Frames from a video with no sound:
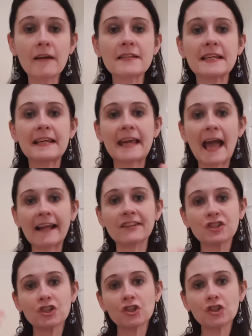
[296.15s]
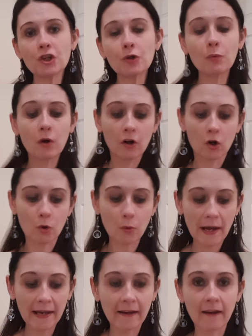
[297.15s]
to get to you
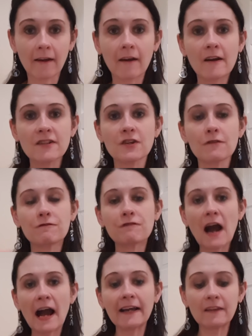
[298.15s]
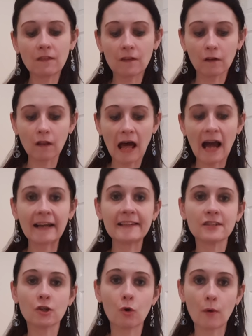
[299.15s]
quicker, to find the
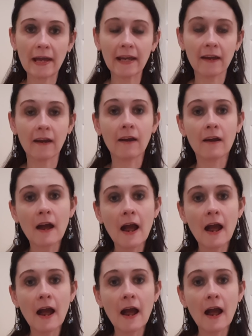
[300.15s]
light quicker.